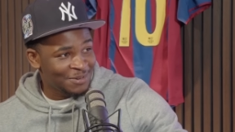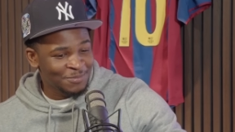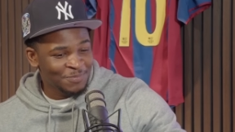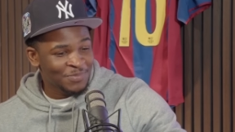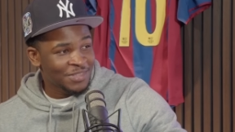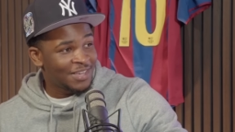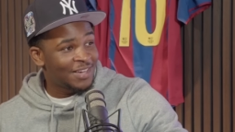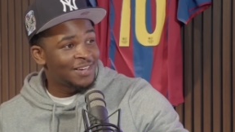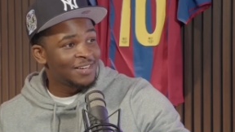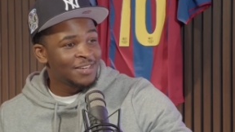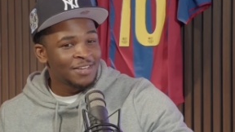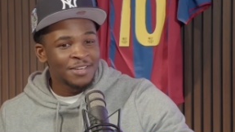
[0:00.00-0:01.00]
Mm. Yeah
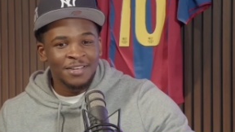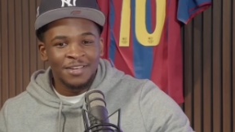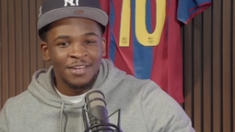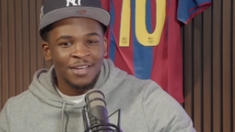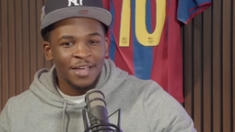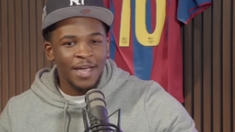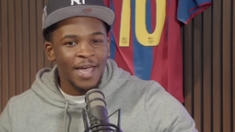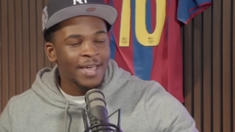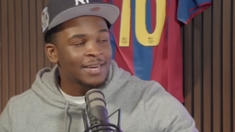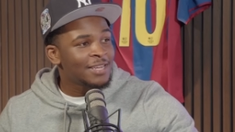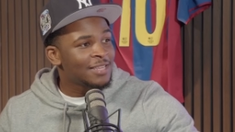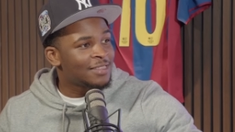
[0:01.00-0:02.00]

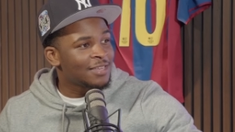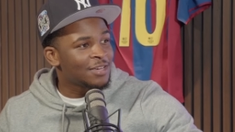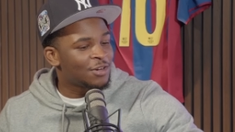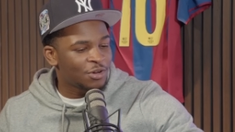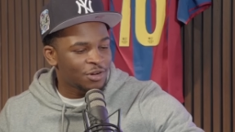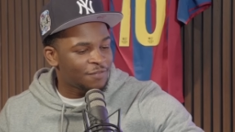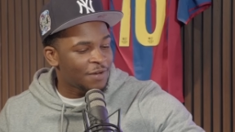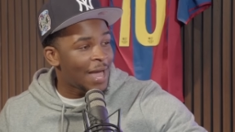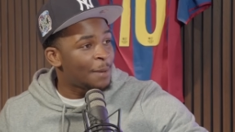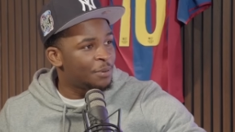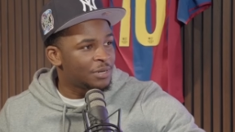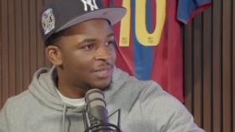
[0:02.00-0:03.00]
anything could have
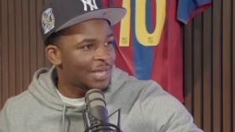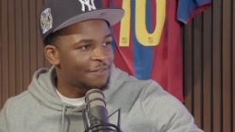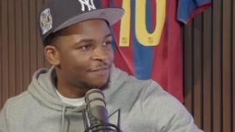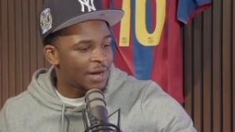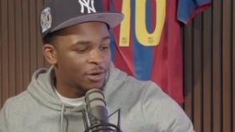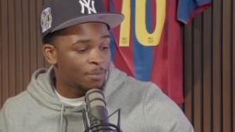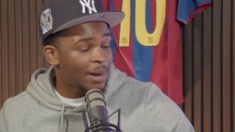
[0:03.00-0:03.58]
happened in that final.